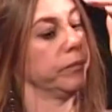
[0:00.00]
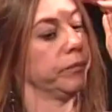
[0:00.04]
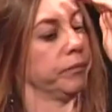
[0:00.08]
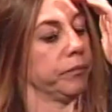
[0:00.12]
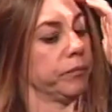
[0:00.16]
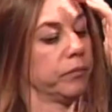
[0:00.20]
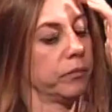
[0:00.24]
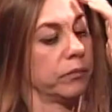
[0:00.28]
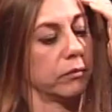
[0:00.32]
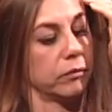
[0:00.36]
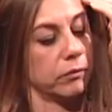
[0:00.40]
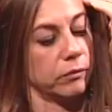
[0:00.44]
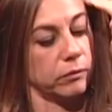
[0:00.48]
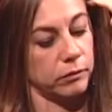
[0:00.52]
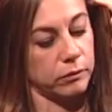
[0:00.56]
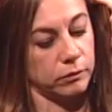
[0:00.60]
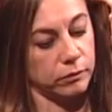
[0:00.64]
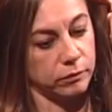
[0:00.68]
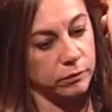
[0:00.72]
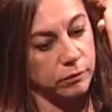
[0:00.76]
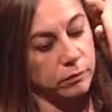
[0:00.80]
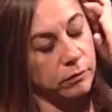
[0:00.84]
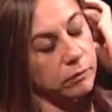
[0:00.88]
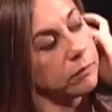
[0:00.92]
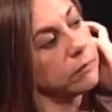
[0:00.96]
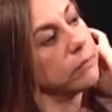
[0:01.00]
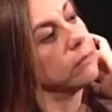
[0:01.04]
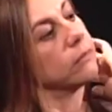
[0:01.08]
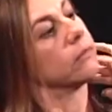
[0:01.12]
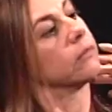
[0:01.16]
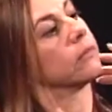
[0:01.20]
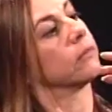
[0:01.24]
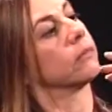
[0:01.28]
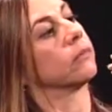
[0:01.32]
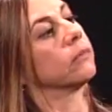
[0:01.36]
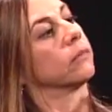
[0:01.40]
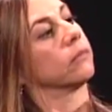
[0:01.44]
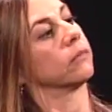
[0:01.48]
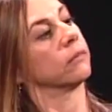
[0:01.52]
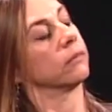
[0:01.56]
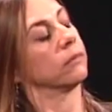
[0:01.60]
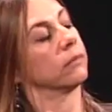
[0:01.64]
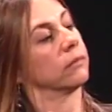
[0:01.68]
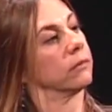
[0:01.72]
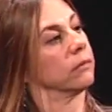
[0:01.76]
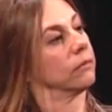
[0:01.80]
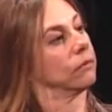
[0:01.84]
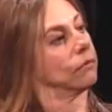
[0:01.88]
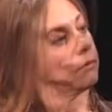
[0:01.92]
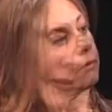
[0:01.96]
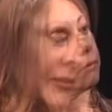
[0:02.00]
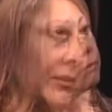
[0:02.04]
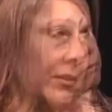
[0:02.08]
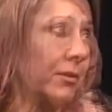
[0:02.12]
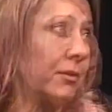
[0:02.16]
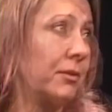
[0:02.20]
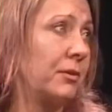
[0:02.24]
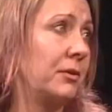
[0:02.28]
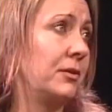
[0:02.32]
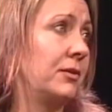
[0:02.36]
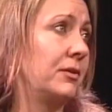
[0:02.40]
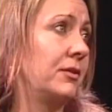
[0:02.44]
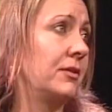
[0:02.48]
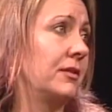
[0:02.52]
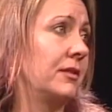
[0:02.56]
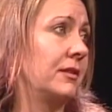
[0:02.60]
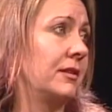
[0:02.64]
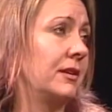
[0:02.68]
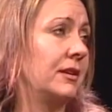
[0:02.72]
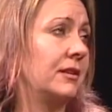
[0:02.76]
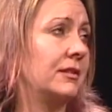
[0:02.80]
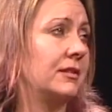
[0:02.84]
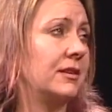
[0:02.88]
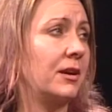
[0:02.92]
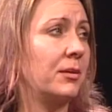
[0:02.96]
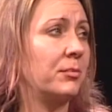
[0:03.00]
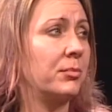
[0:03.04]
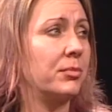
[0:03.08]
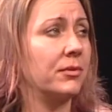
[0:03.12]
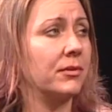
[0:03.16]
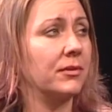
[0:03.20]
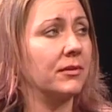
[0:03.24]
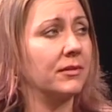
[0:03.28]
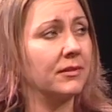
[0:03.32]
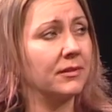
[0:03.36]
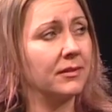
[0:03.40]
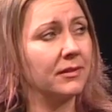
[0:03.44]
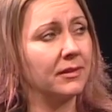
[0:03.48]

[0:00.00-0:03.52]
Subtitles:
of the structure of DNA is an example